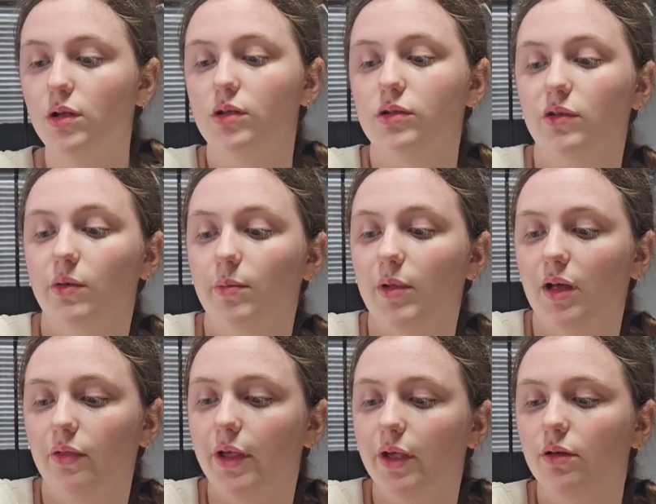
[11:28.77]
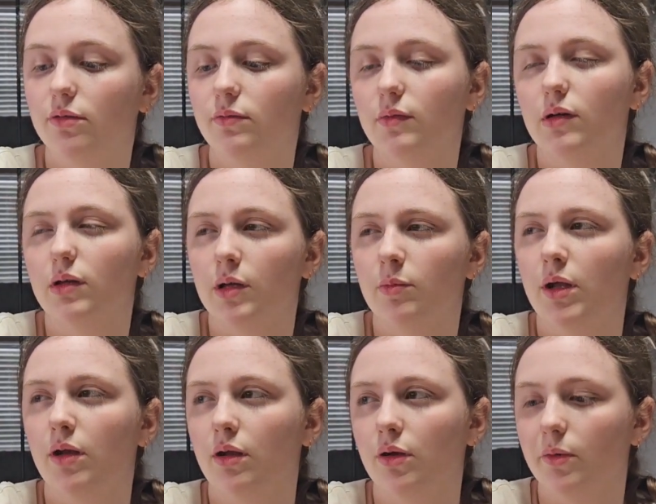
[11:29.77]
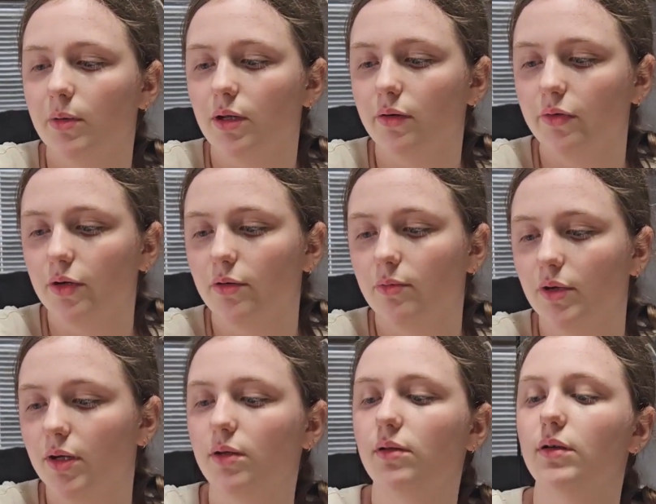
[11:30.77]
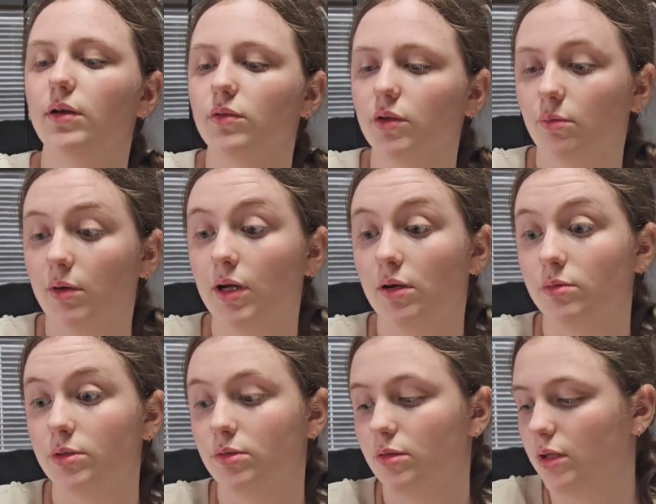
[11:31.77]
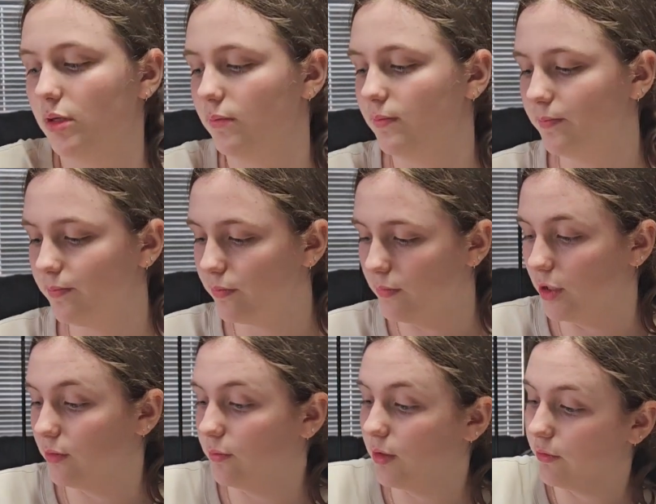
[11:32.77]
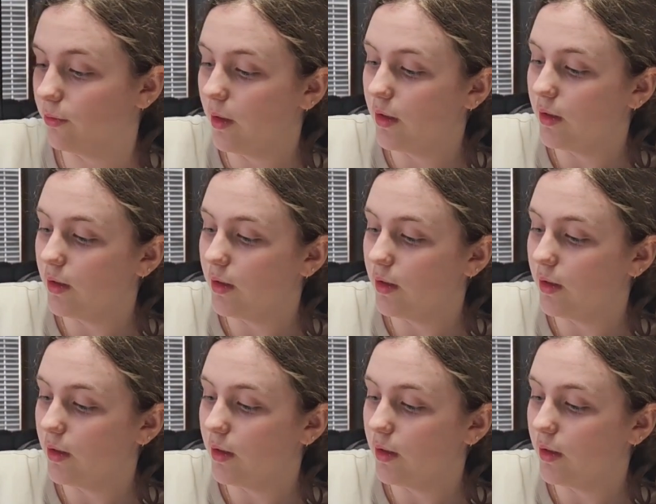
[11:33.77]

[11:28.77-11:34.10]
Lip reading: So I'm not like clickbaiting or whatever, but I don't know why I would do that, but whatever.